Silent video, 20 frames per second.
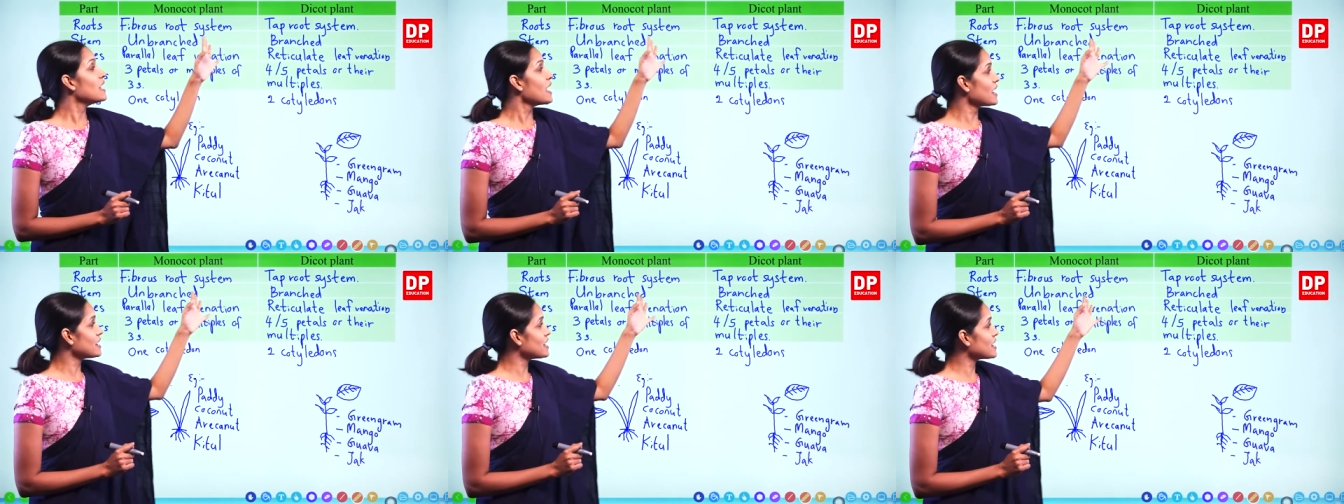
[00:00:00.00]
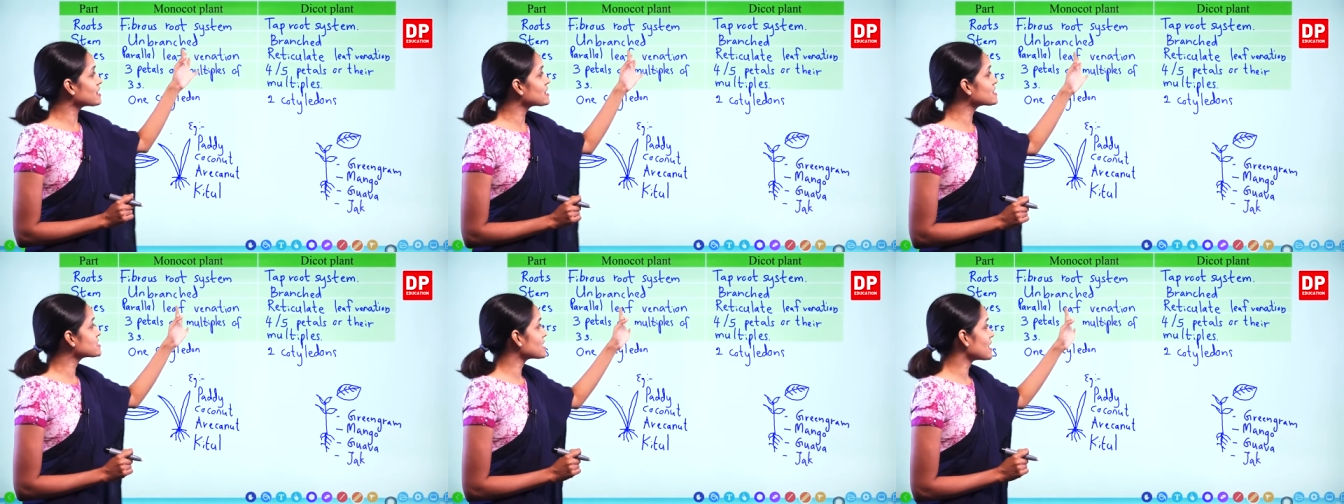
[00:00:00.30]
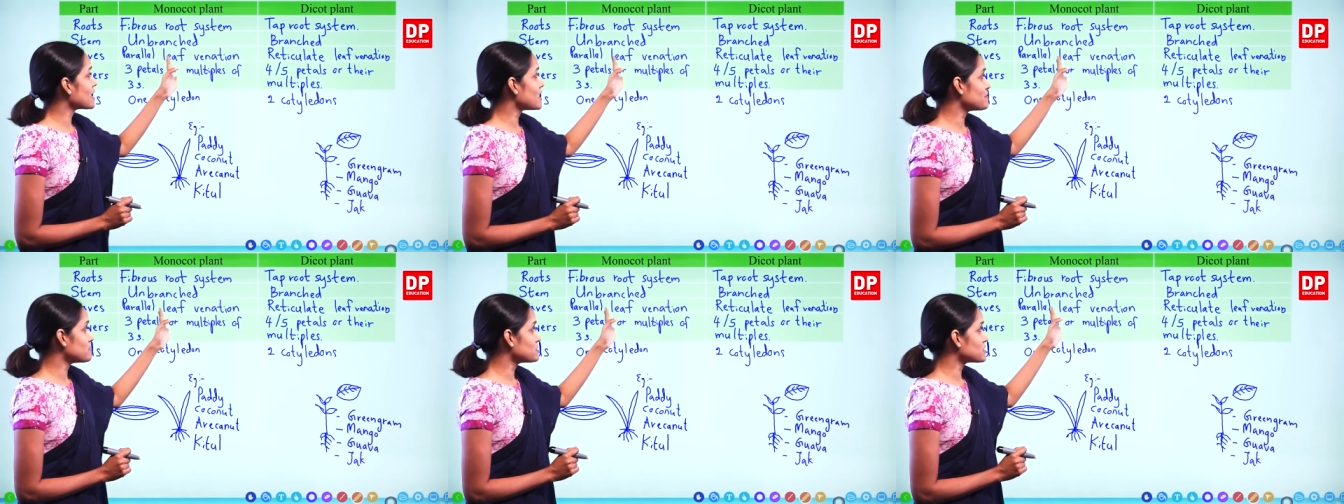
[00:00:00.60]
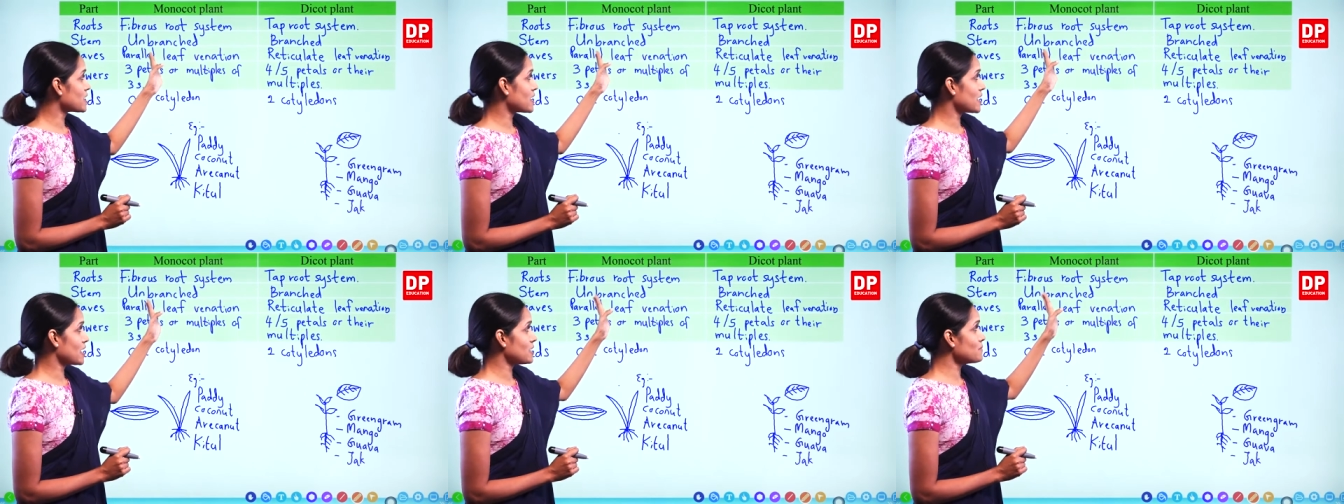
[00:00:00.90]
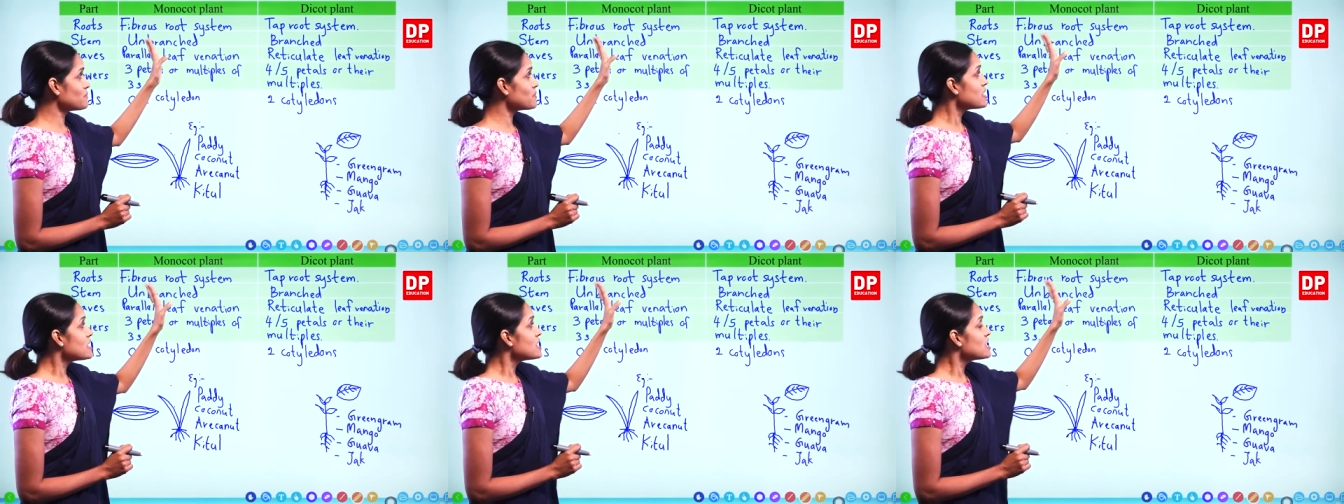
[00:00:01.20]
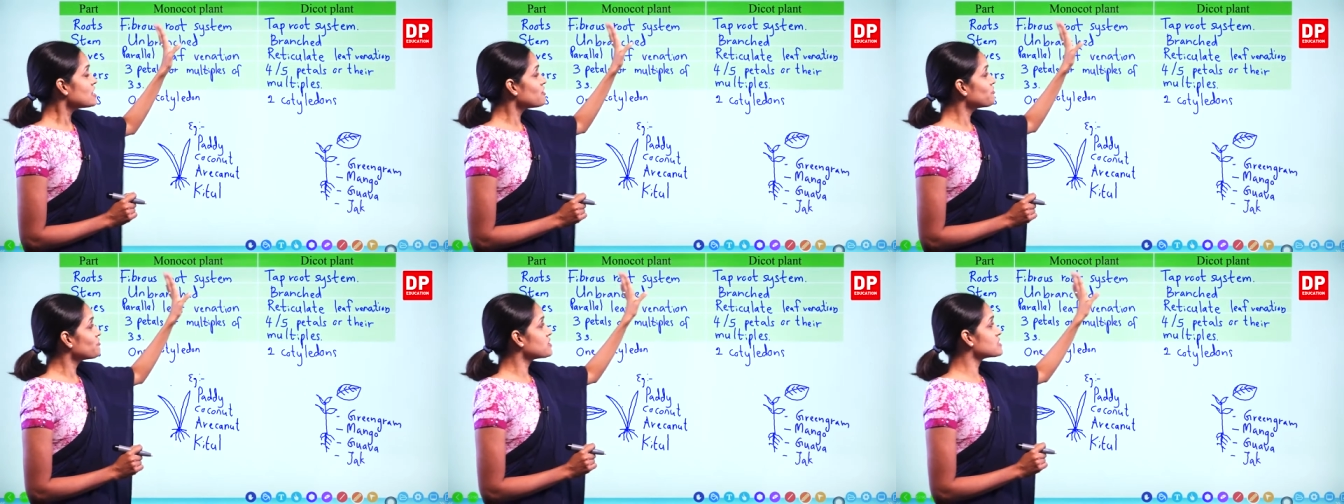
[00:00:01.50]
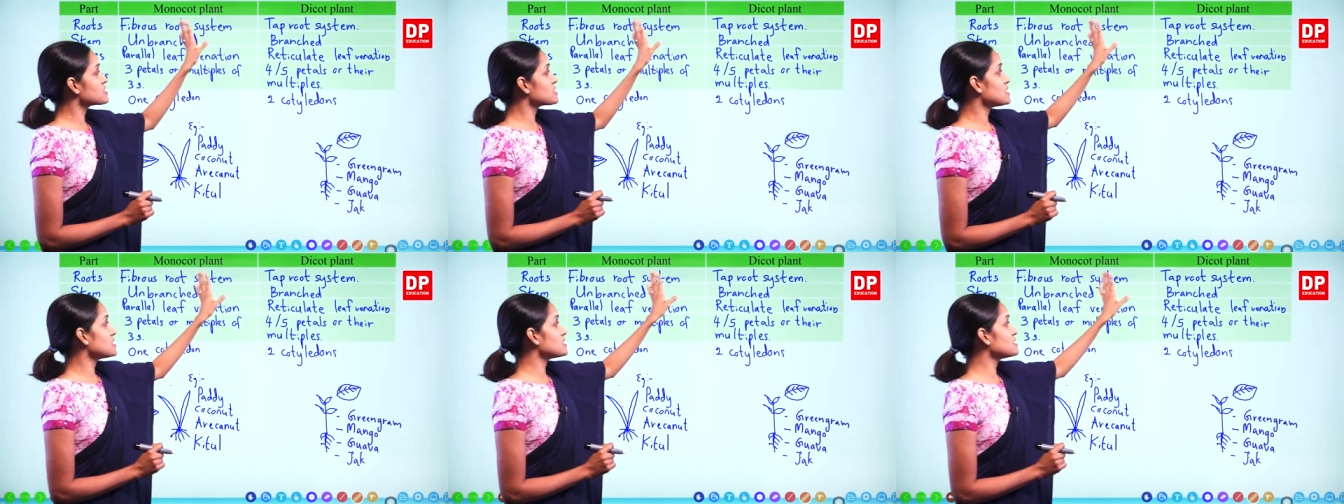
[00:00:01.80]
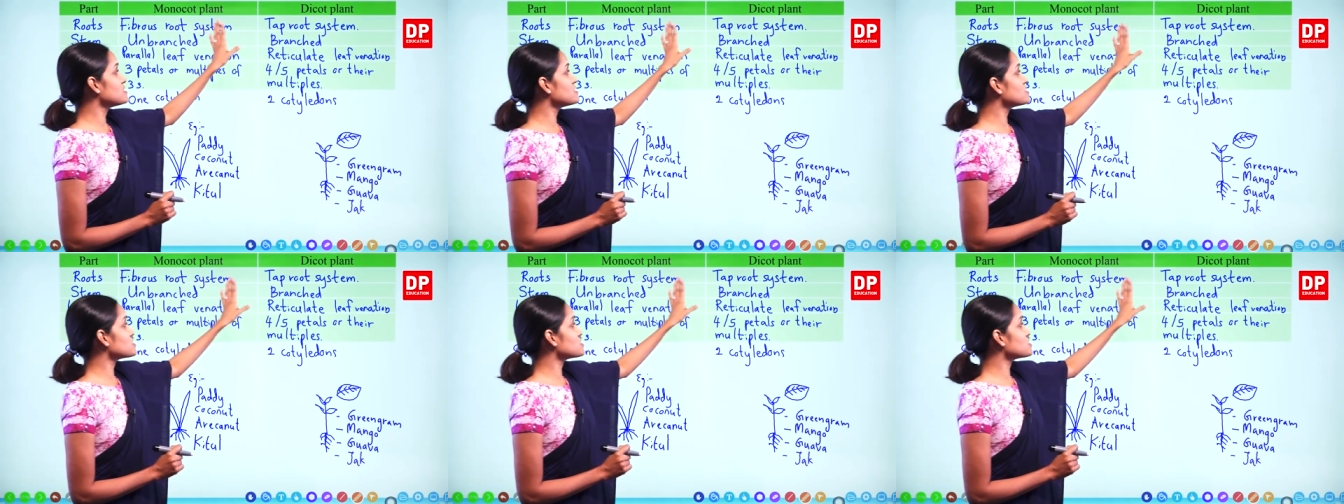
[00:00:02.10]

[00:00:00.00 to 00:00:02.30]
And at the same time, if a certain